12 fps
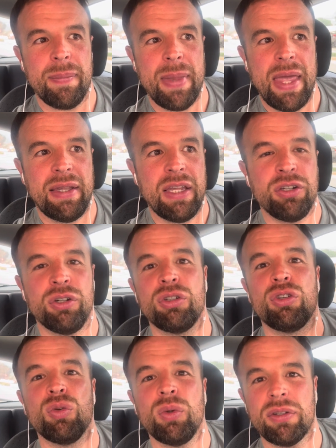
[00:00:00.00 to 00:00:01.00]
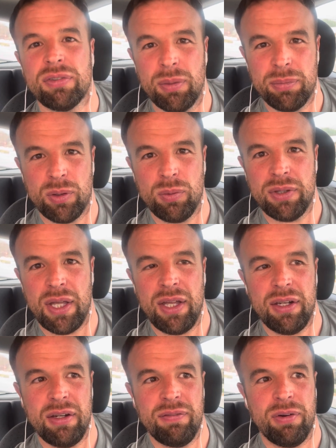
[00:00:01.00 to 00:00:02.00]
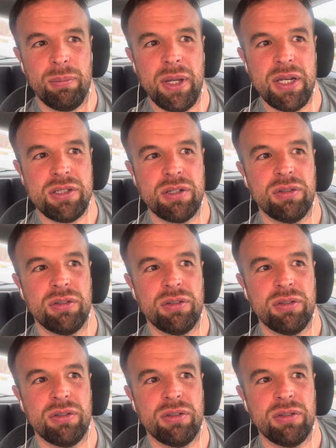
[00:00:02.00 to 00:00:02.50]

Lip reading: and then you're doing something with that information.